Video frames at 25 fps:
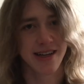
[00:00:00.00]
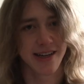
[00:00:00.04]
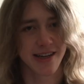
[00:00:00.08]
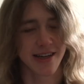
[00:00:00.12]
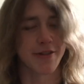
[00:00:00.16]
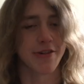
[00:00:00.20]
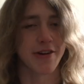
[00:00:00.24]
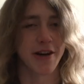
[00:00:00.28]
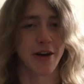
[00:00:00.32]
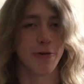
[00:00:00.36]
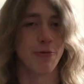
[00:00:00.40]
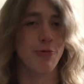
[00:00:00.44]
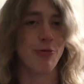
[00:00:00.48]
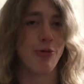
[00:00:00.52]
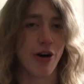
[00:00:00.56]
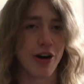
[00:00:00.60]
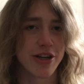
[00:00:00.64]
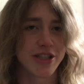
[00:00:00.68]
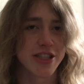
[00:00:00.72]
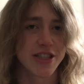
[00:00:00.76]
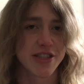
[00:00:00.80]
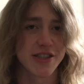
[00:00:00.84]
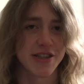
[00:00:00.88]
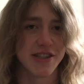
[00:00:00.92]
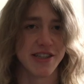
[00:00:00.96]

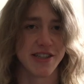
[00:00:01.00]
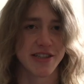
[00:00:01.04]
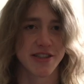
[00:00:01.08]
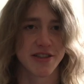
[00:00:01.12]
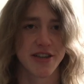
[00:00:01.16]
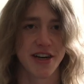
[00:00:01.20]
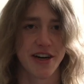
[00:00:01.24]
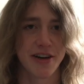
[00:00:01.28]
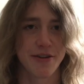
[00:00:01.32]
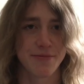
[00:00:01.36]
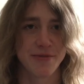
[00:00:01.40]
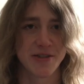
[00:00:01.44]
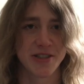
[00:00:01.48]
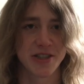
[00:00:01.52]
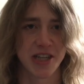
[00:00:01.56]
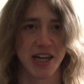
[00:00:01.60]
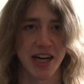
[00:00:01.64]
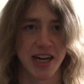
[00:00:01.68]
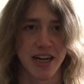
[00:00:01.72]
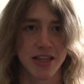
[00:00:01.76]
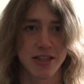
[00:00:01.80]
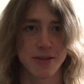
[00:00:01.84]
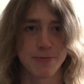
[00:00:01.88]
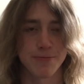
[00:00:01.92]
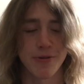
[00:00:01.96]
watch these coffee
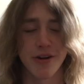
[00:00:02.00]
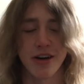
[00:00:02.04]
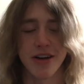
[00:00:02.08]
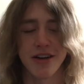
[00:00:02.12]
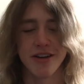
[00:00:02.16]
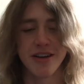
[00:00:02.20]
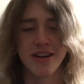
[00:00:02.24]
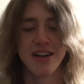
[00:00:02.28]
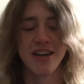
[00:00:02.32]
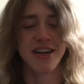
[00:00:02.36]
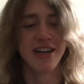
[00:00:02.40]
chats, but